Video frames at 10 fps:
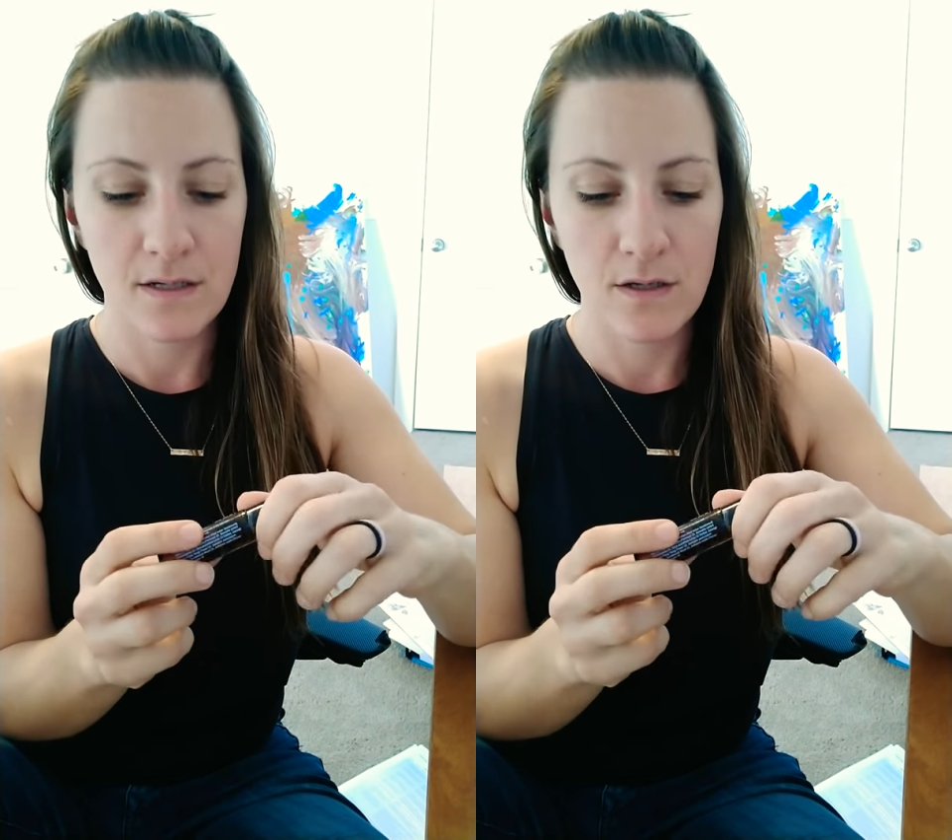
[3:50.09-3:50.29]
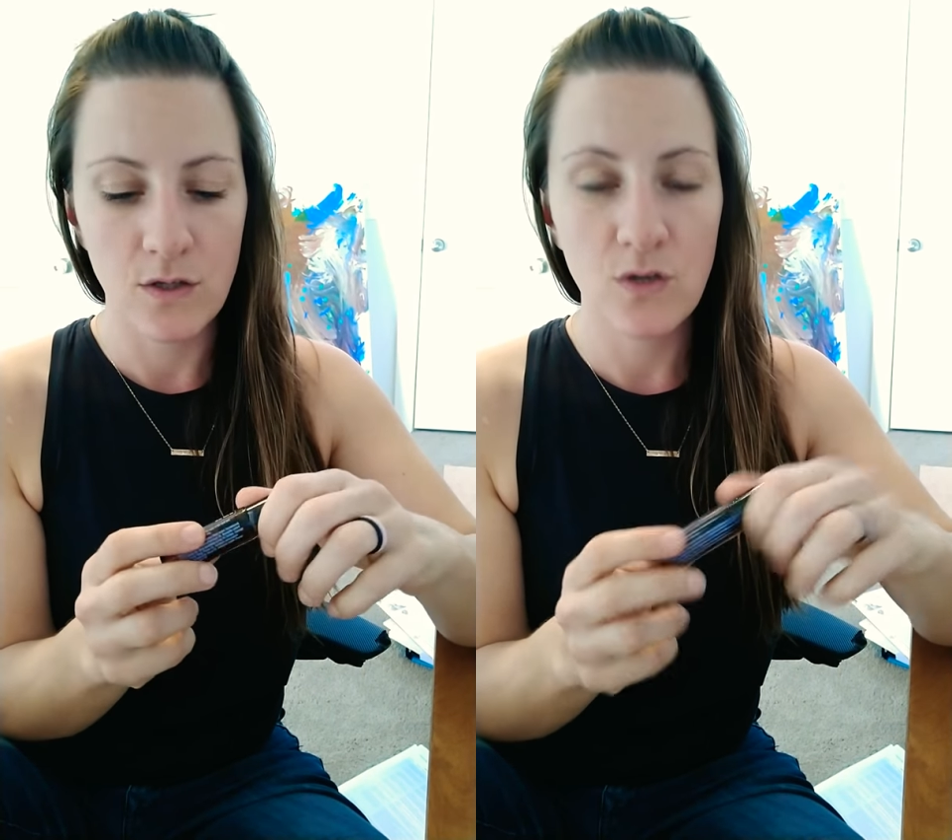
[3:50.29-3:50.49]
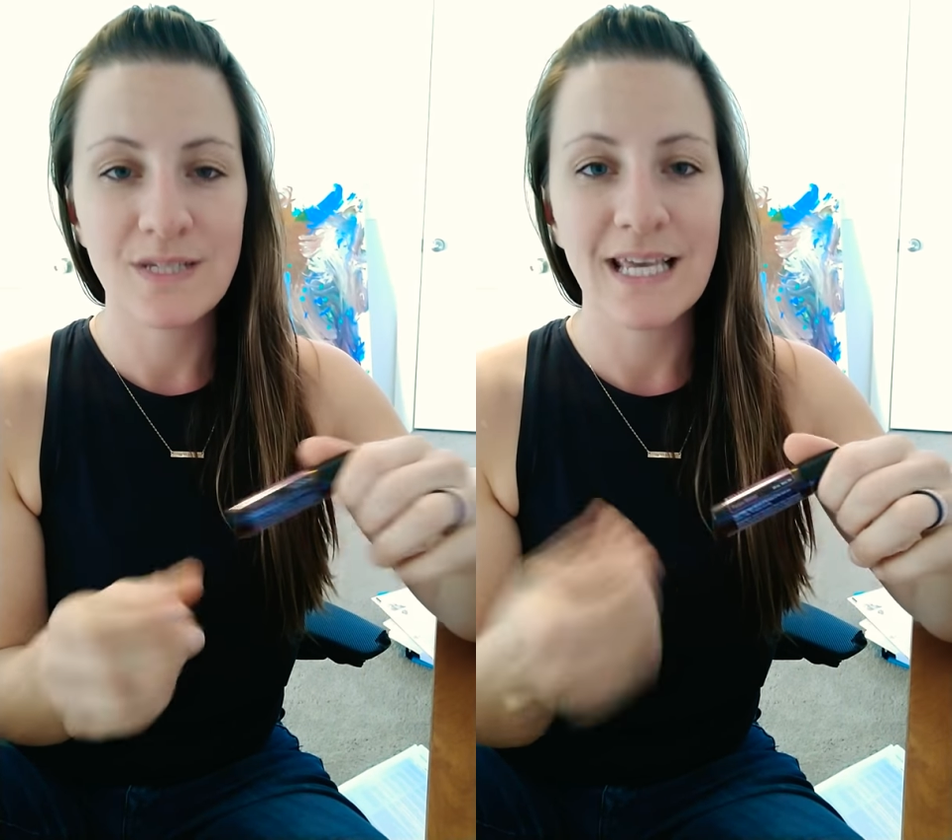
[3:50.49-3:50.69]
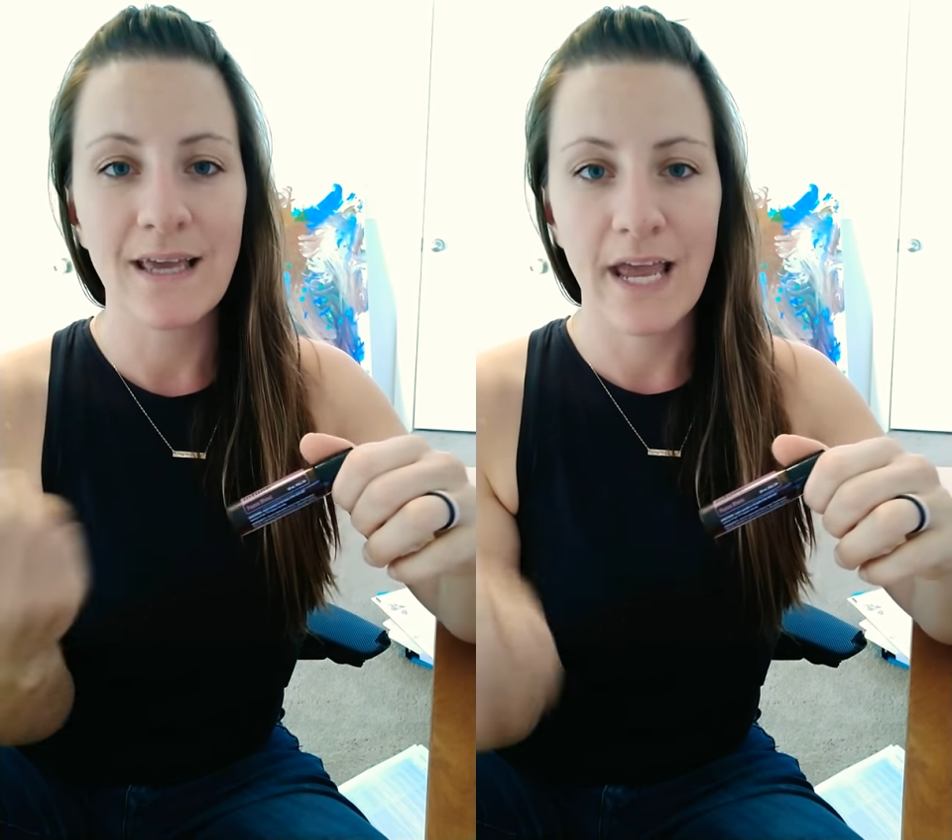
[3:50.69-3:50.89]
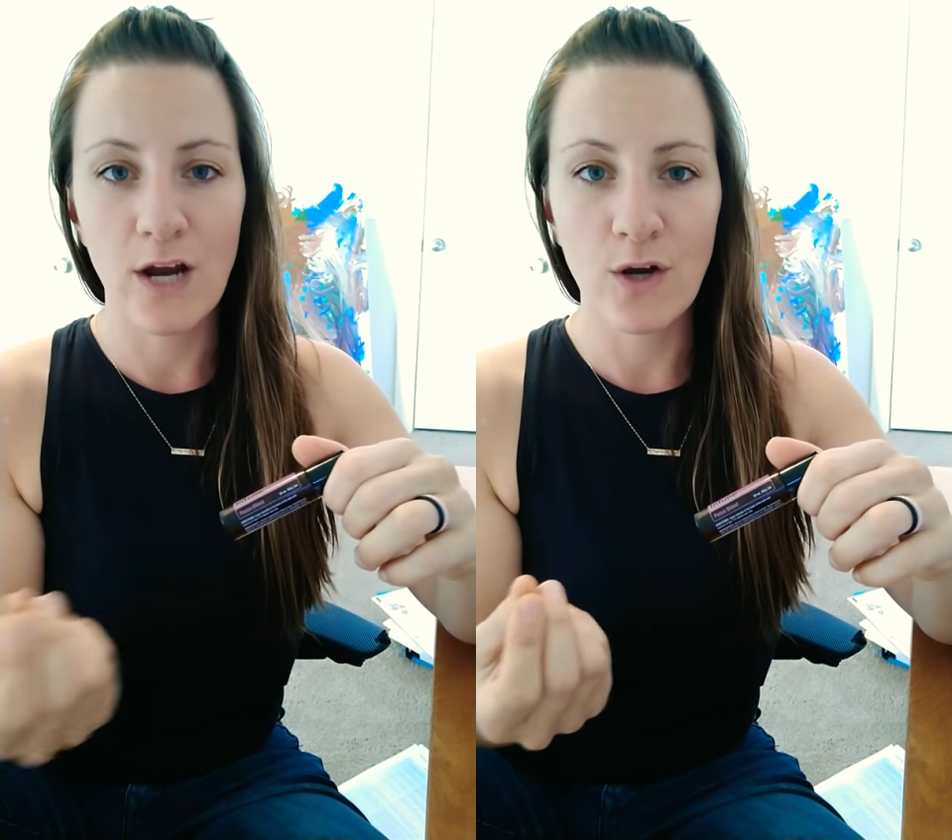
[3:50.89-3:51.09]
using a
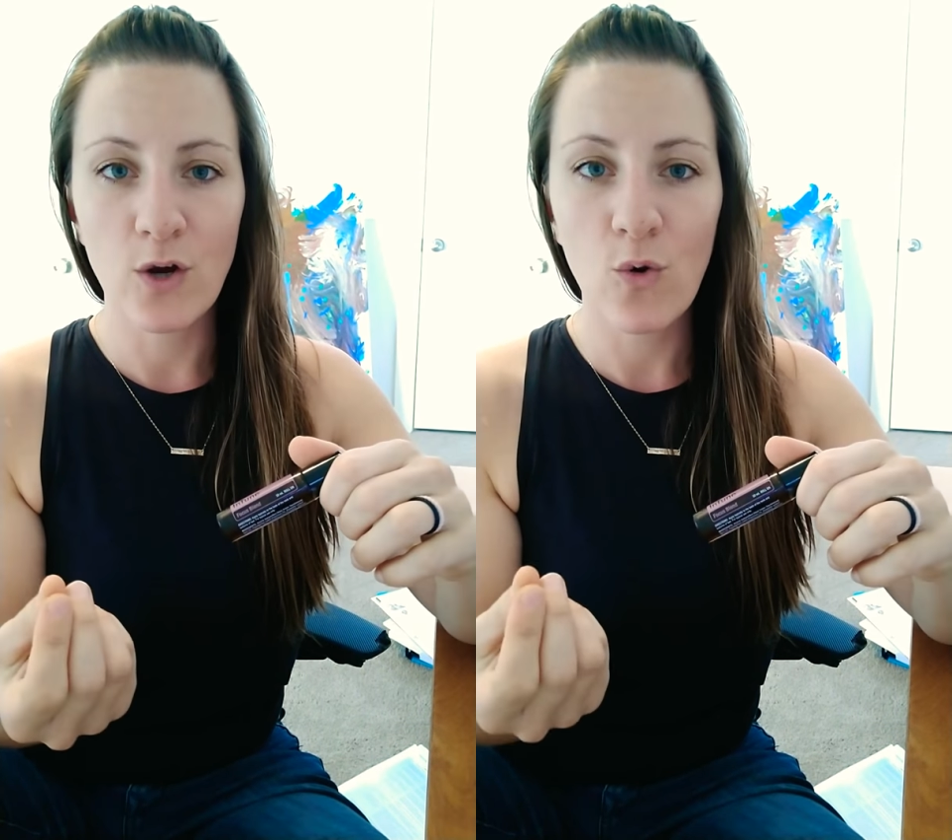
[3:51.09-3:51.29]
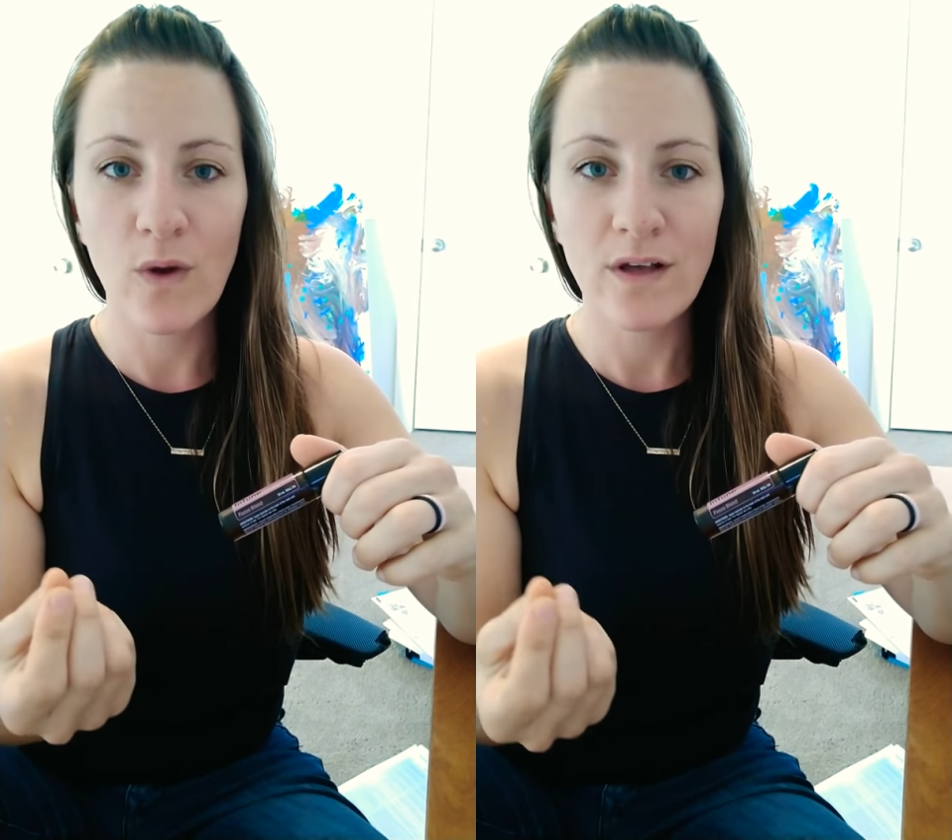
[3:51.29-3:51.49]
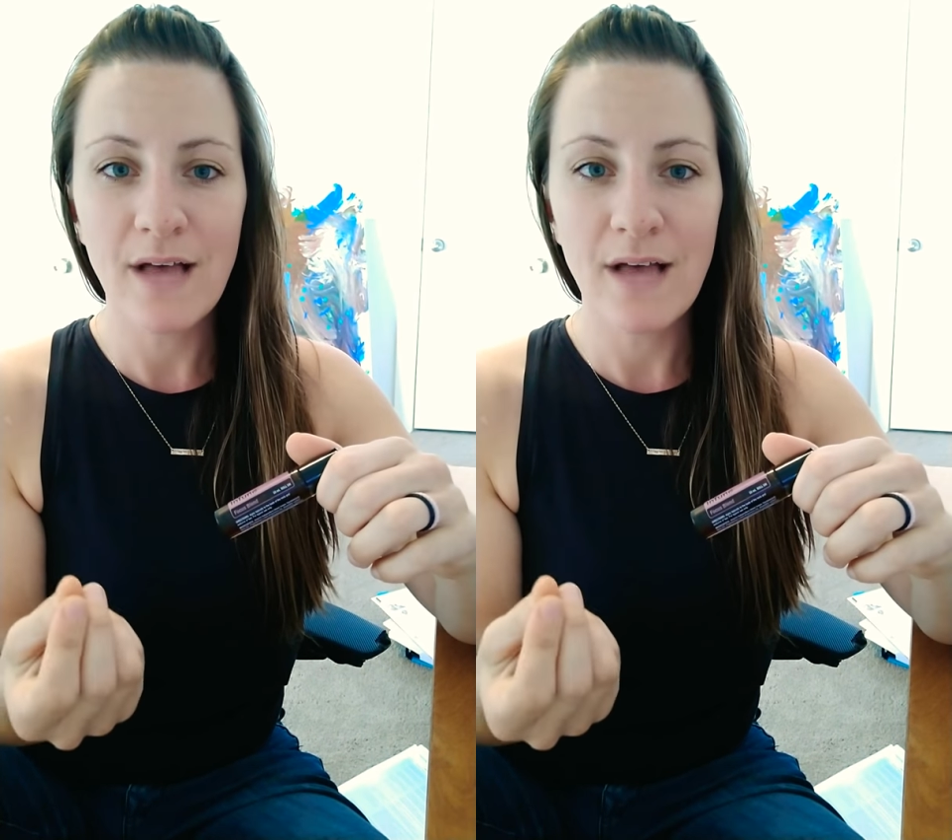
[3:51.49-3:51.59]
carrier oil,